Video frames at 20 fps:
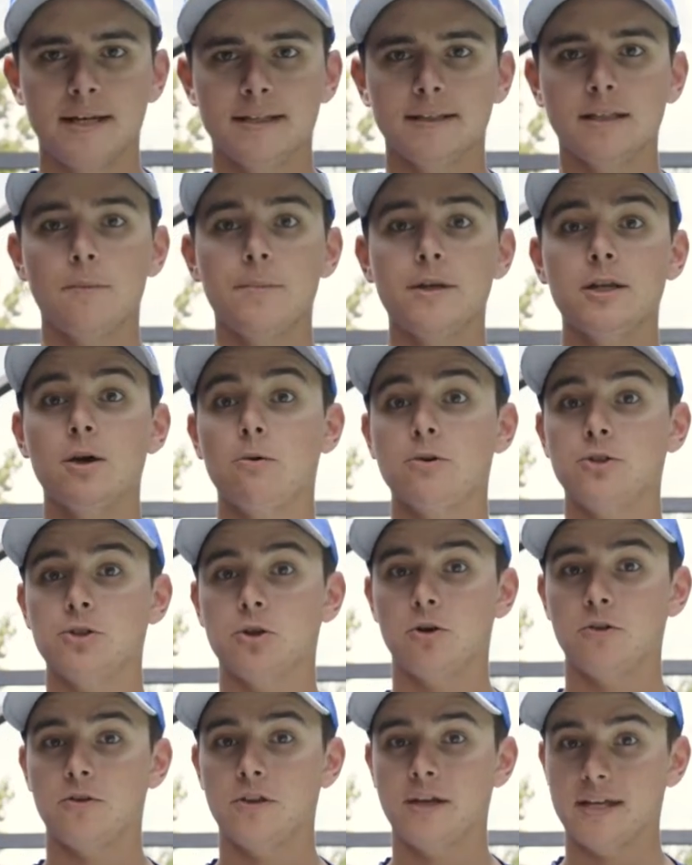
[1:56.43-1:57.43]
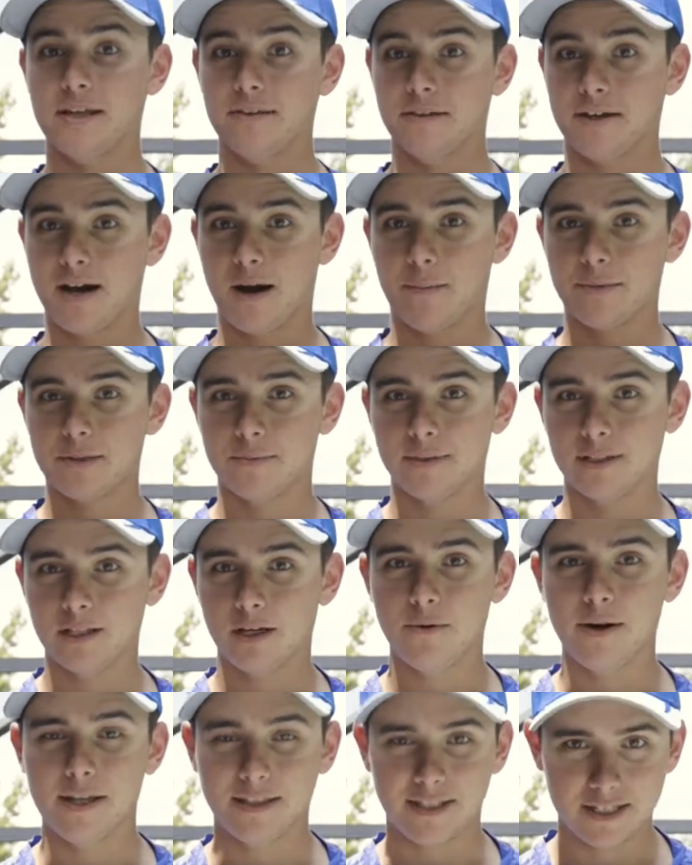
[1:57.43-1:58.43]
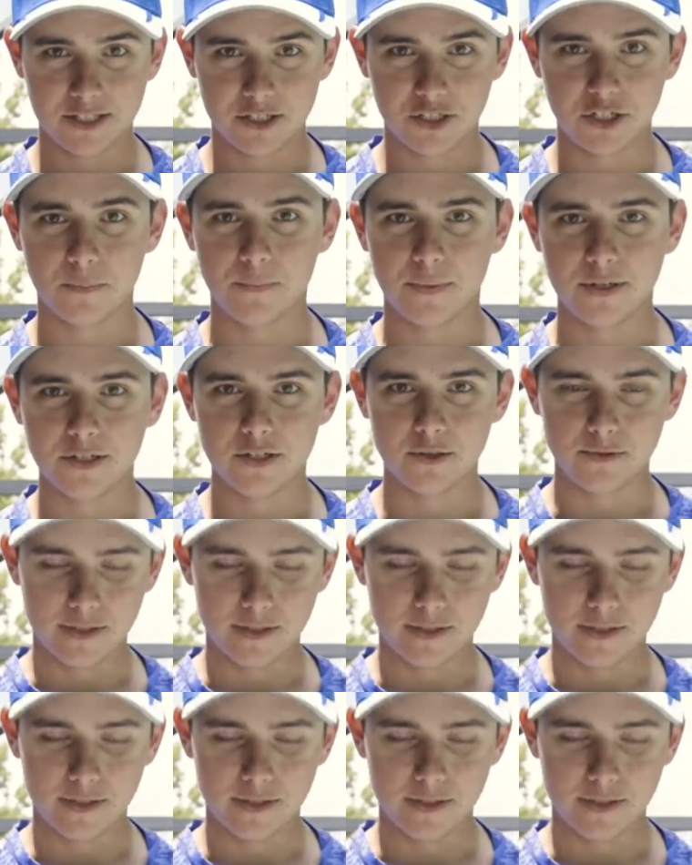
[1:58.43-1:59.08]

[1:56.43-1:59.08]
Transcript: Let me know what y'all think in the comments below and let's jump into